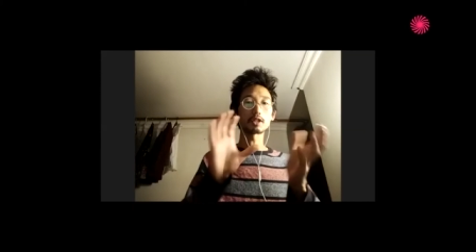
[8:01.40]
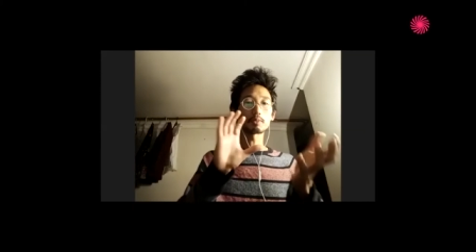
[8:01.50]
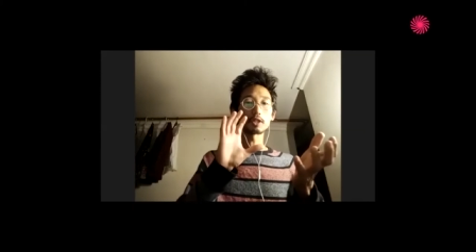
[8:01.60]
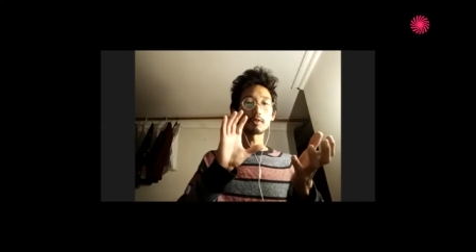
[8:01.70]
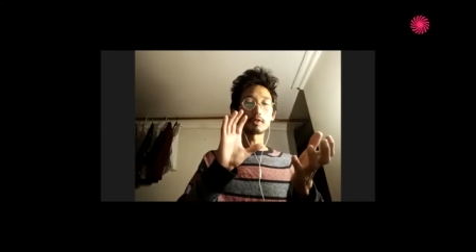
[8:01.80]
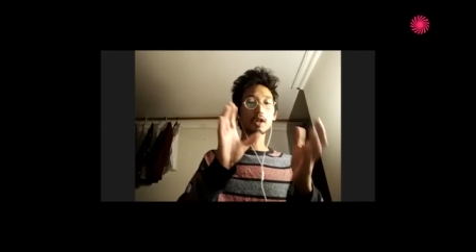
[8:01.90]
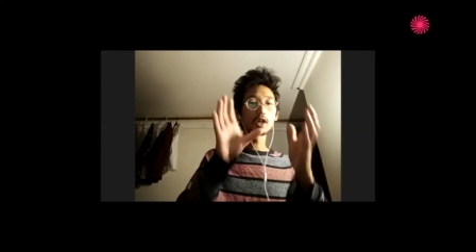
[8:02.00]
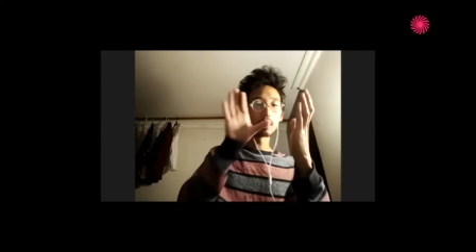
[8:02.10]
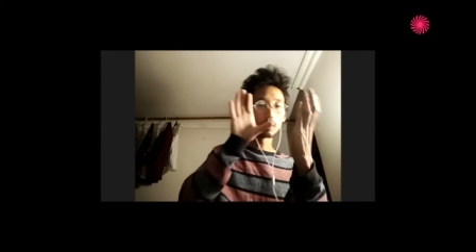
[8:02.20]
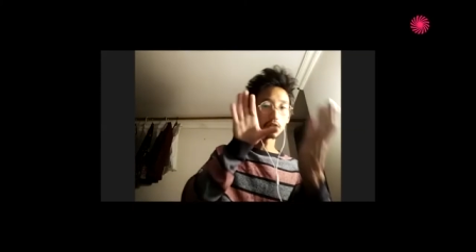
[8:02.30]
specific,
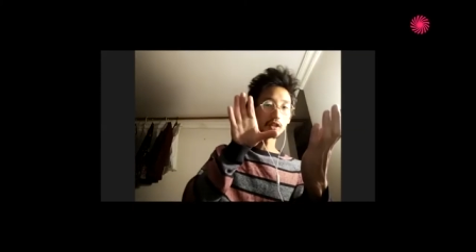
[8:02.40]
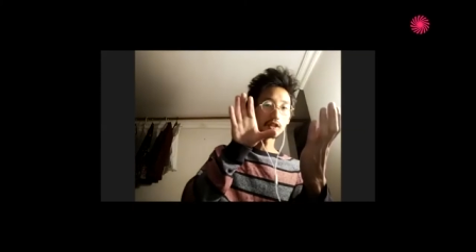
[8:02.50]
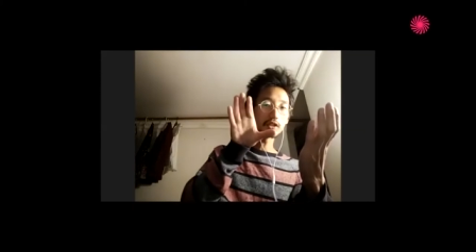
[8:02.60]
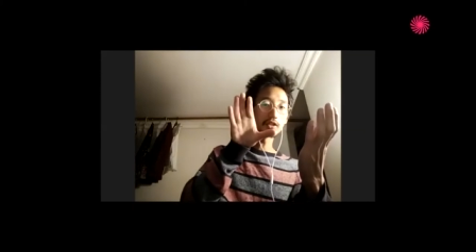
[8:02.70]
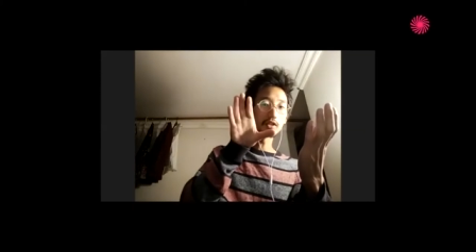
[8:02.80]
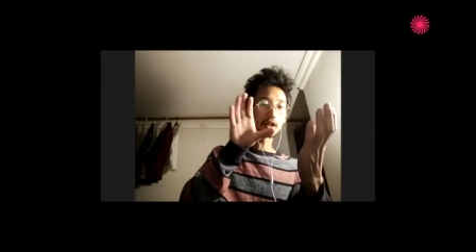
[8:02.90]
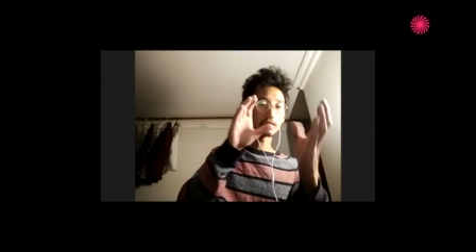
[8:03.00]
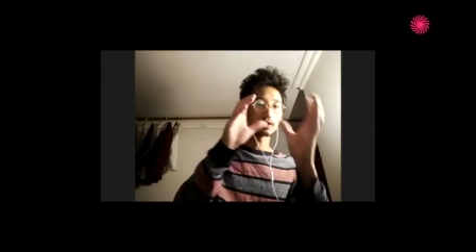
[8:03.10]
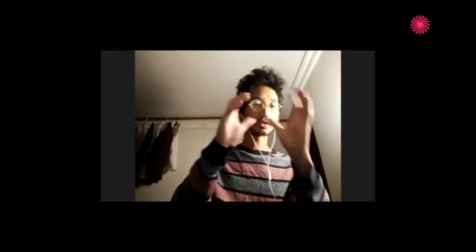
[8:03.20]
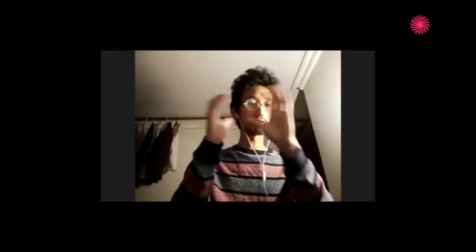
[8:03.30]
okay, this
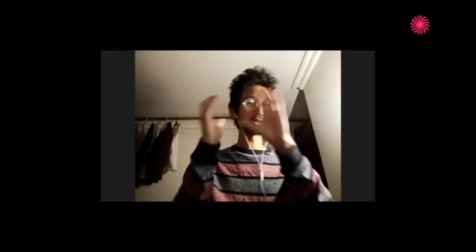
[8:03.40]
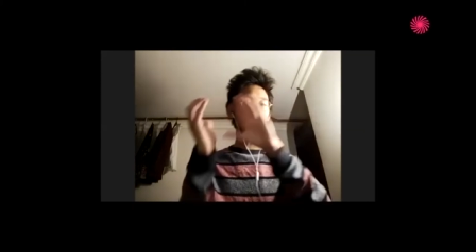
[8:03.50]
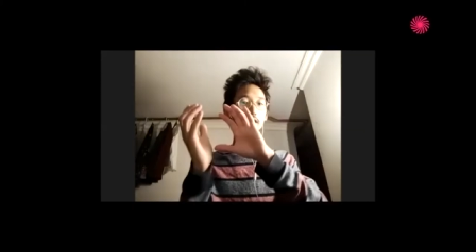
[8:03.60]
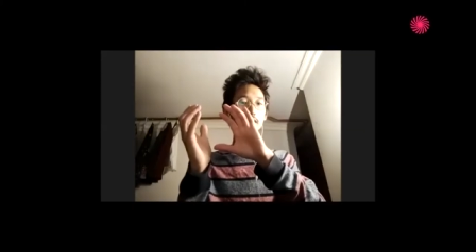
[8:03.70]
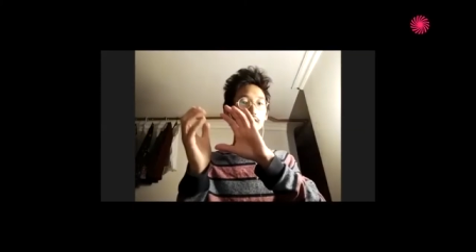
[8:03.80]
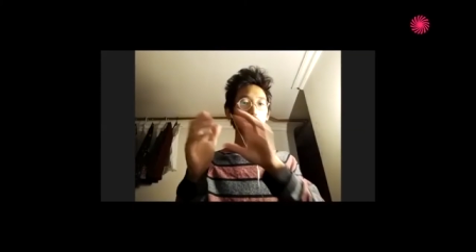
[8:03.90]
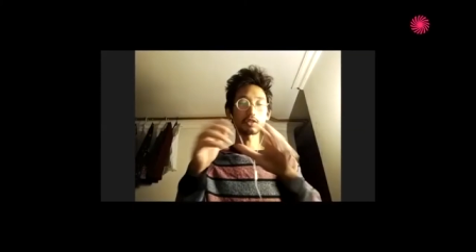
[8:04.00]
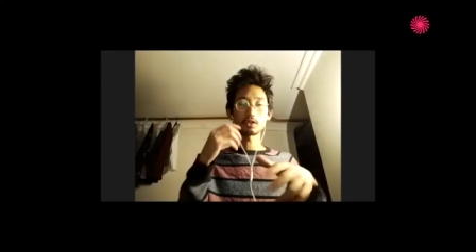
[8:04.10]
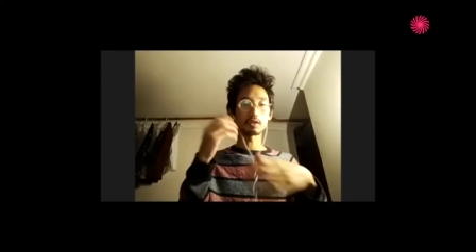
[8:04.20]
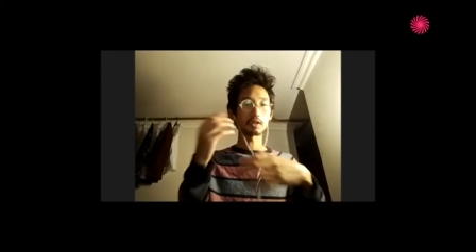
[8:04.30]
direction or that
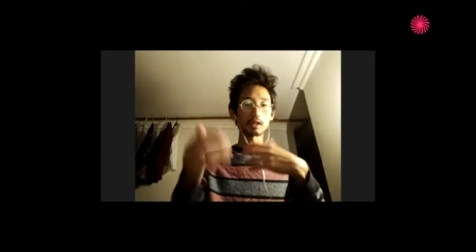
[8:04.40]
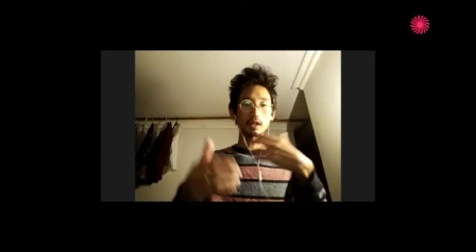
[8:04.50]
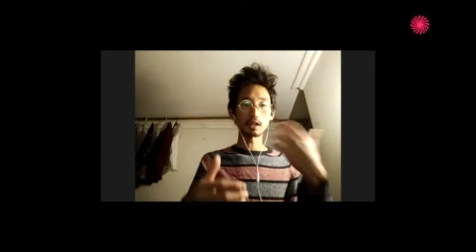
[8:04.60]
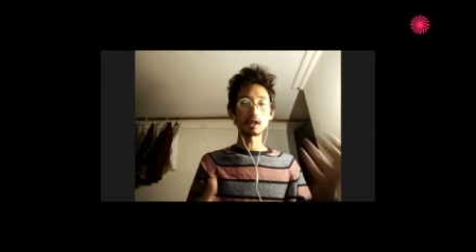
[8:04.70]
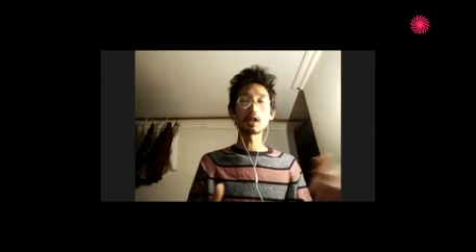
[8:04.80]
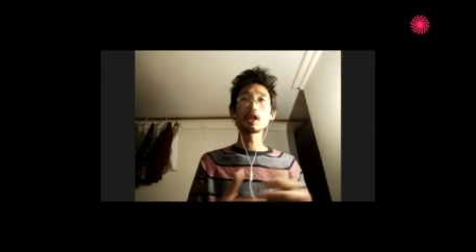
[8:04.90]
direction, like I,